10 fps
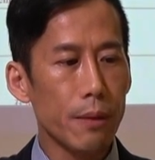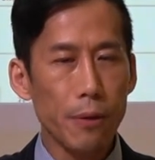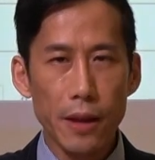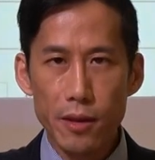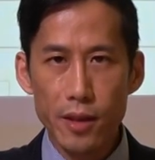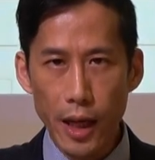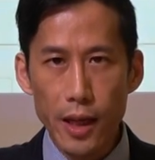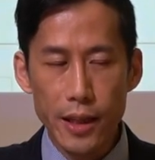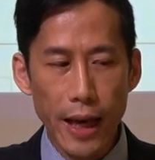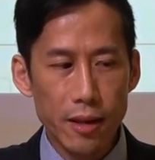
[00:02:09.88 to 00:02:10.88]
please
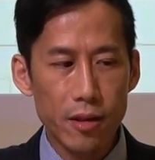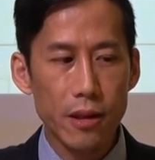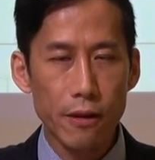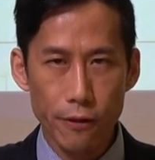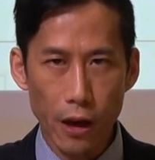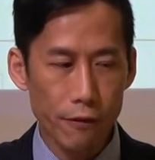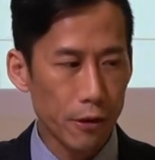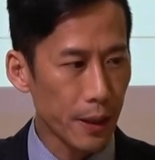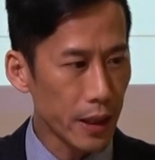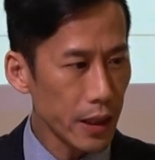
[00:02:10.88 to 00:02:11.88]
tick yes for
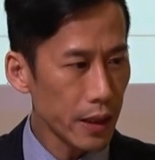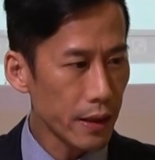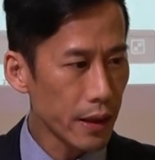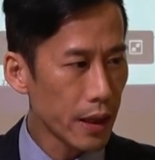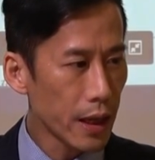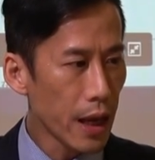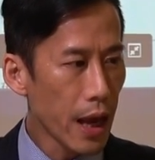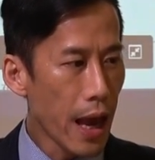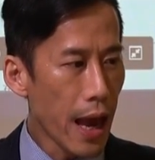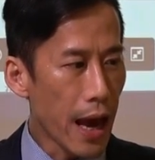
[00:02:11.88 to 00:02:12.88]
everybody.
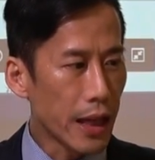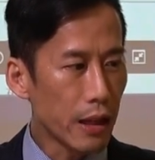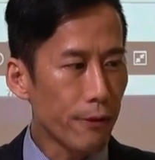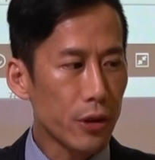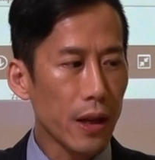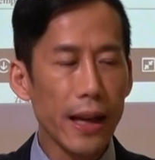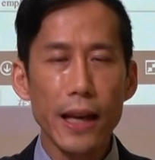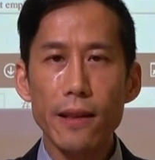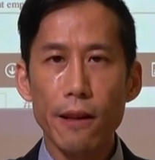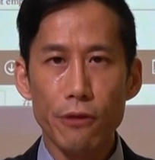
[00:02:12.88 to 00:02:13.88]
And then for the
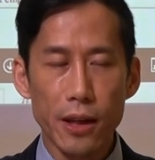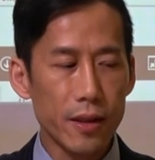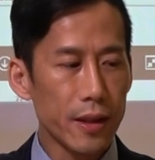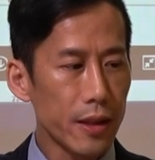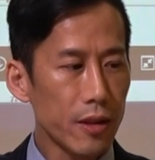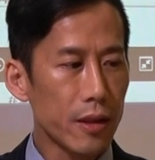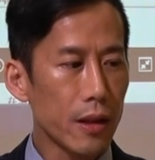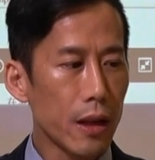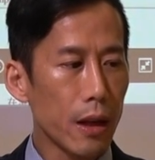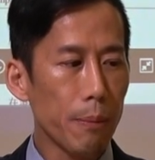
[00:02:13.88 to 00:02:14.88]
length of residence,
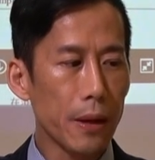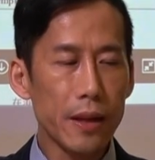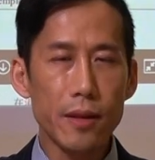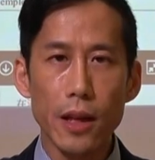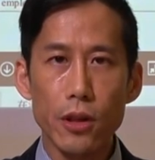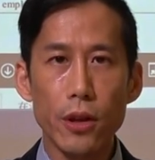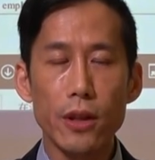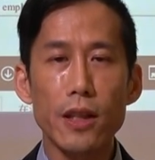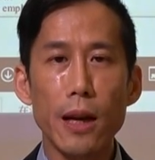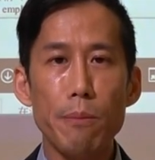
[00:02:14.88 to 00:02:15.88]
please insert
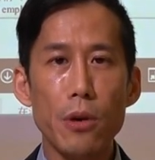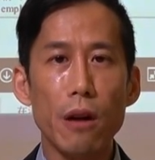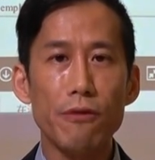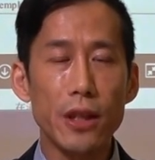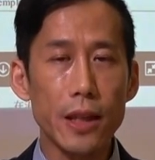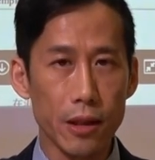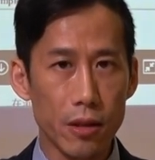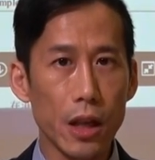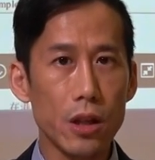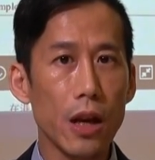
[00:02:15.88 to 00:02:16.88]
the number of years
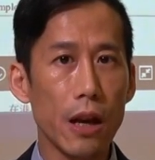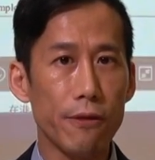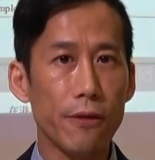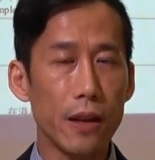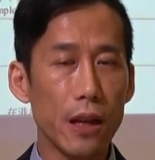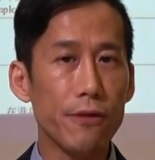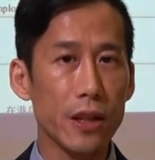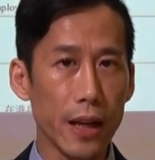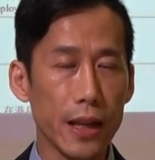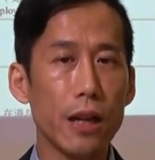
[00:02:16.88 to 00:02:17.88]
that you have lived
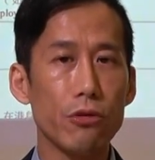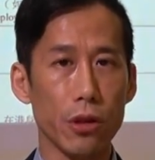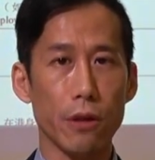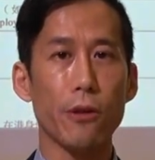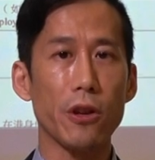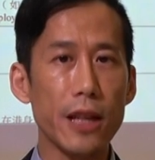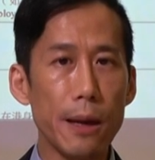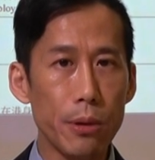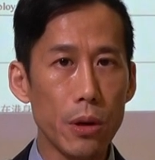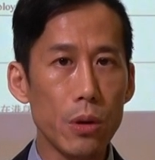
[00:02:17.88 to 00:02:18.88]
in that country. For
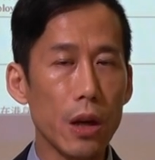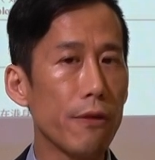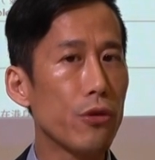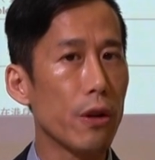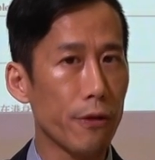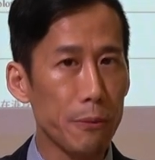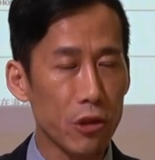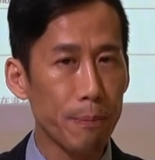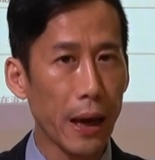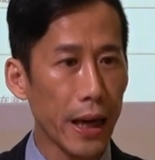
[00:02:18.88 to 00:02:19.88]
example, if you're from
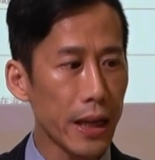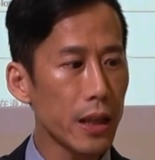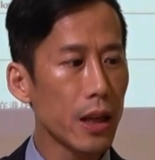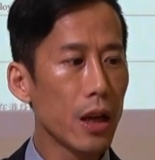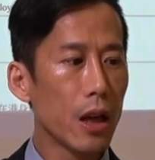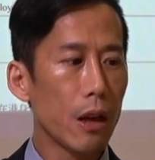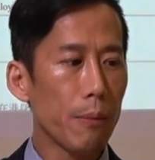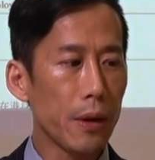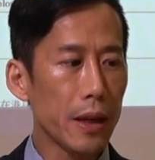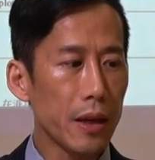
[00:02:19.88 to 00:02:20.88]
Spain,
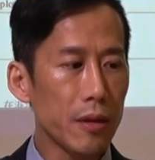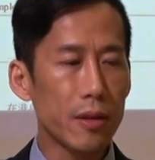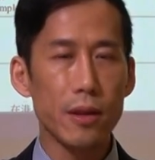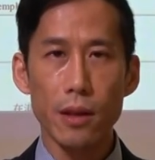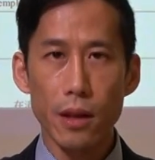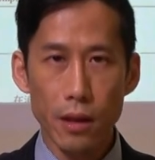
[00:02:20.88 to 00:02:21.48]
please